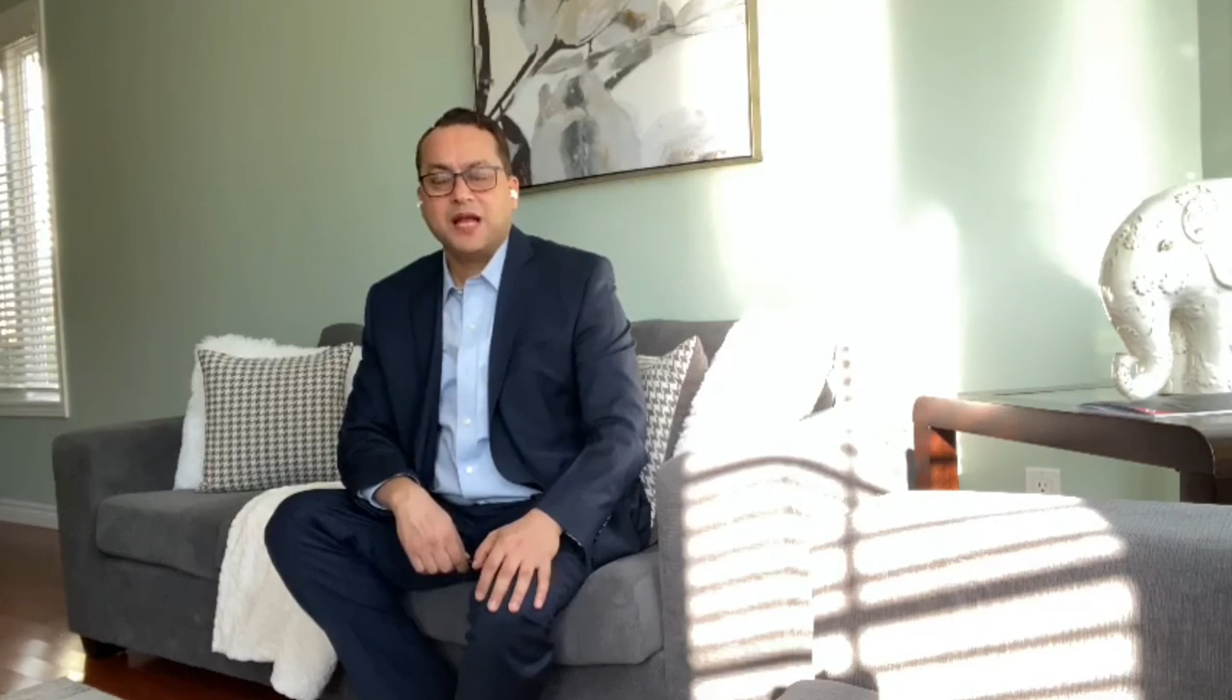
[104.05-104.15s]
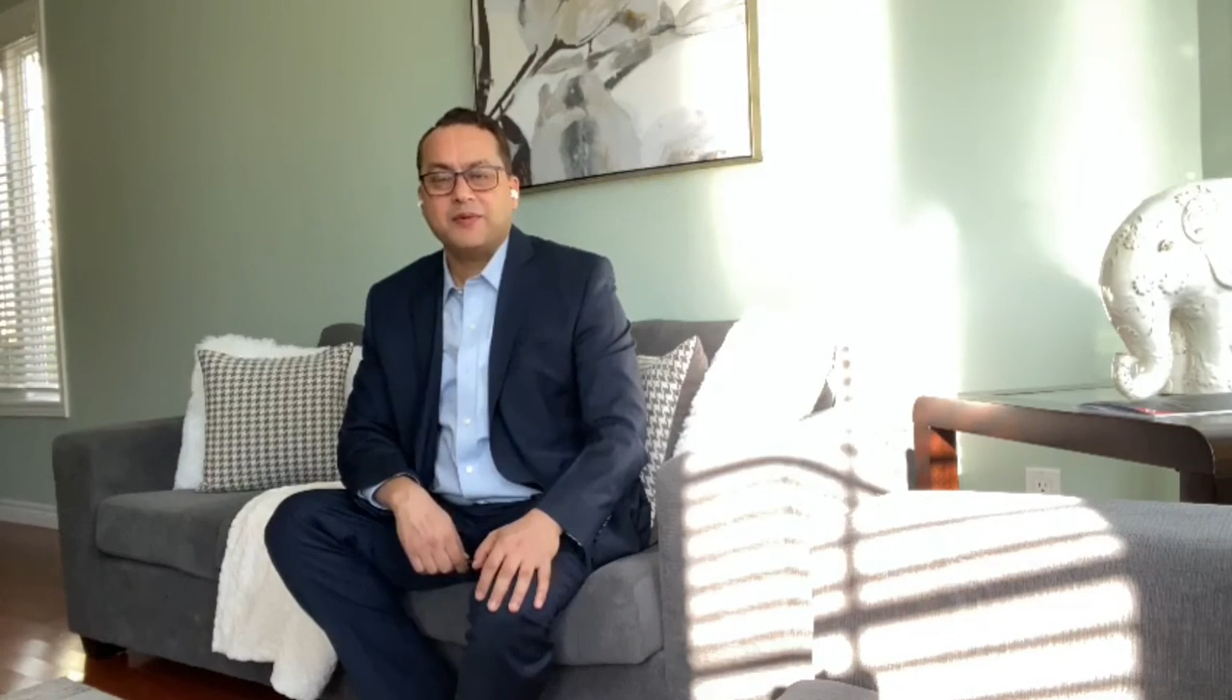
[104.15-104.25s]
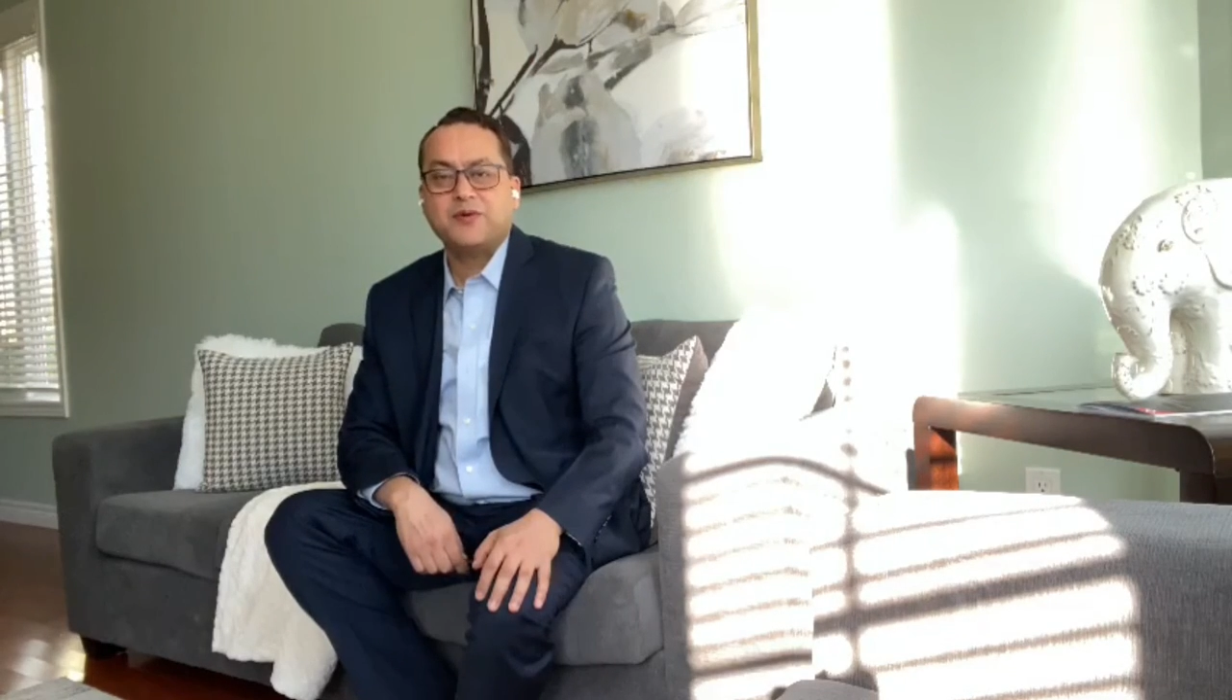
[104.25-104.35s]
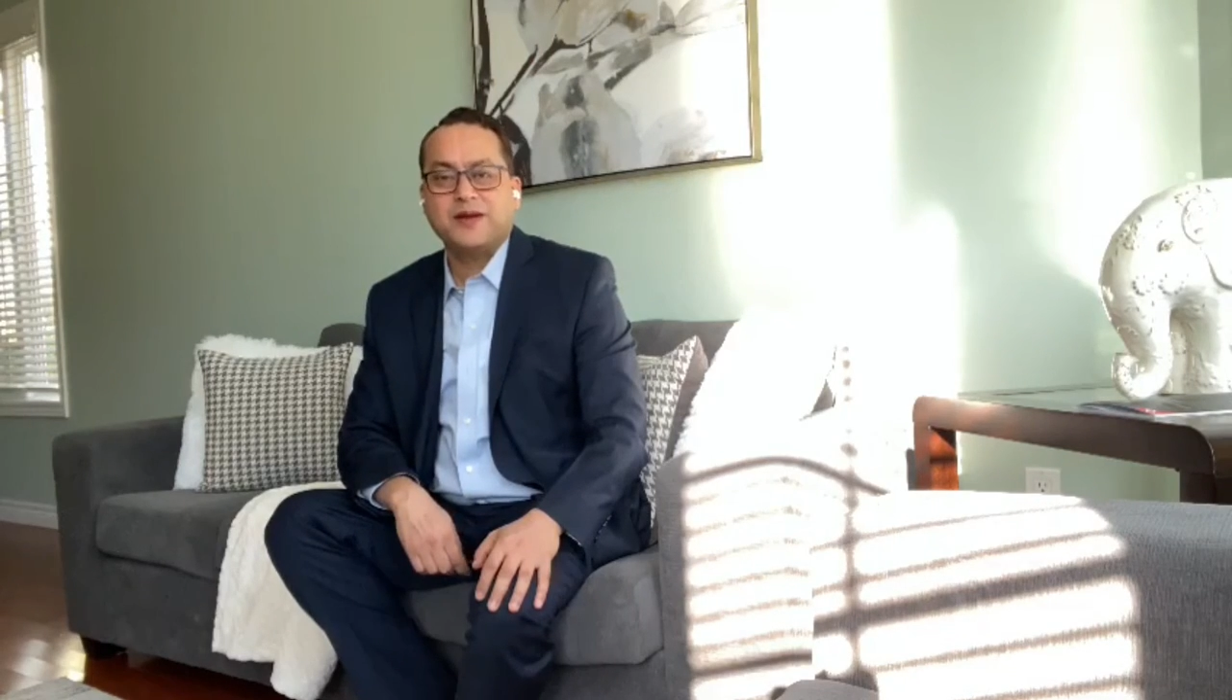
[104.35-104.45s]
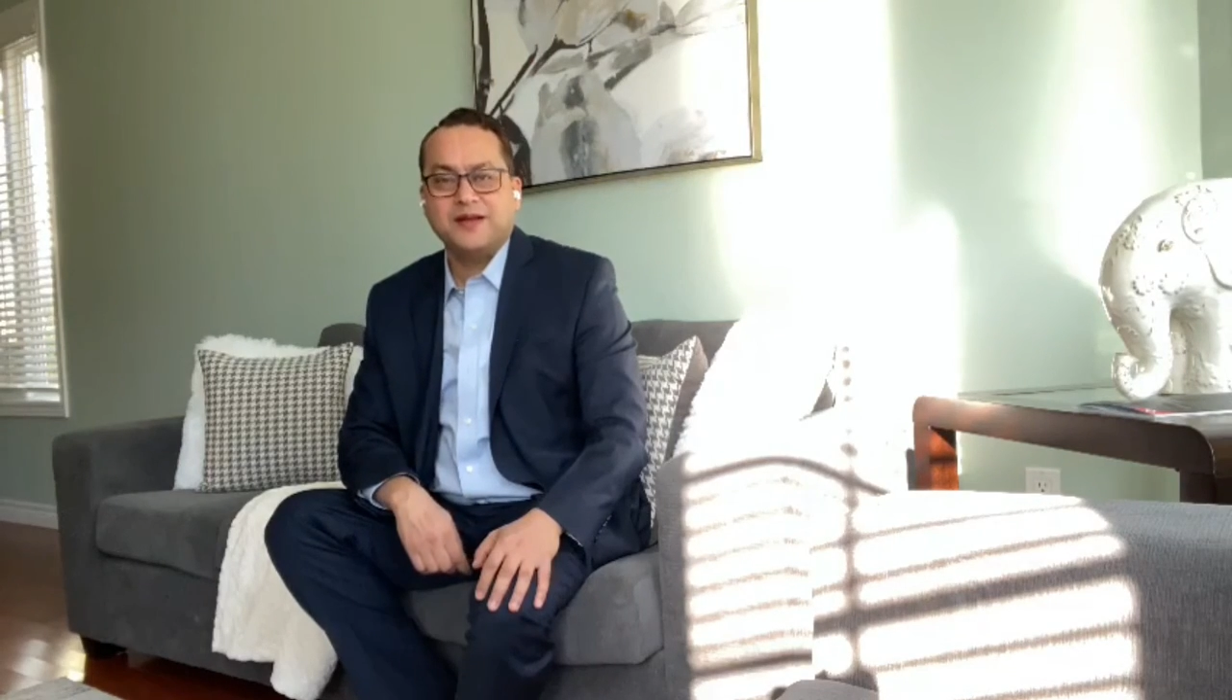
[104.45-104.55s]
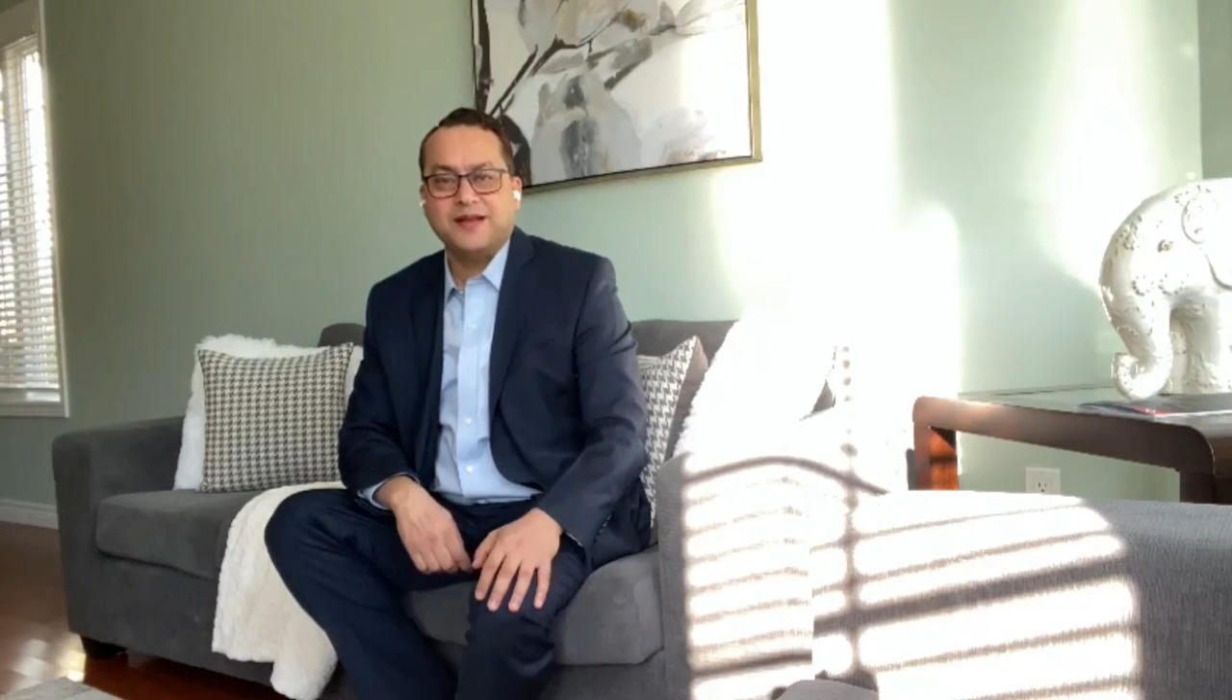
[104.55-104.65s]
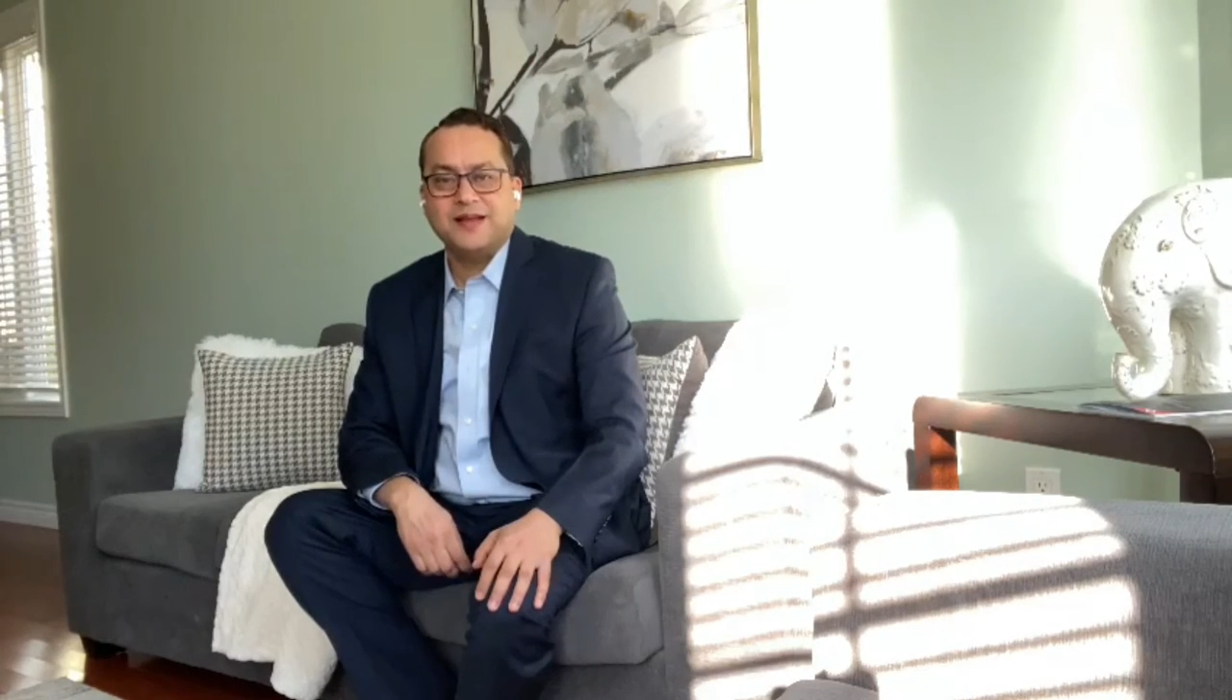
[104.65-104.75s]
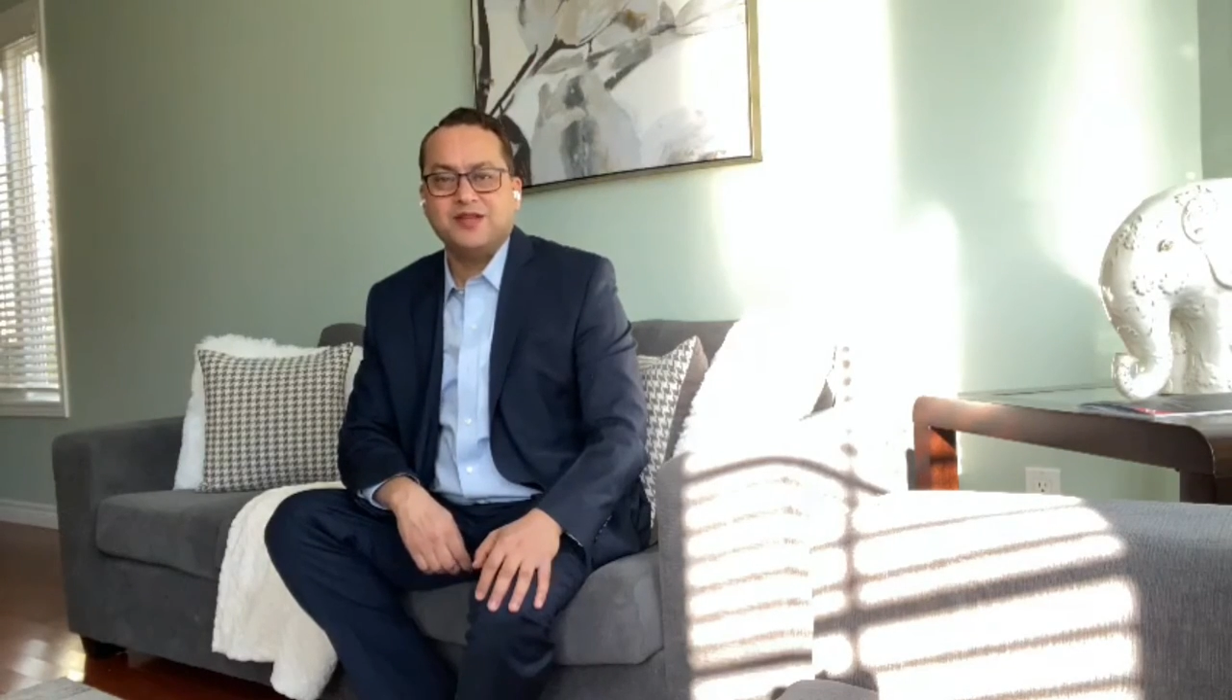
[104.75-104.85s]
have a great day.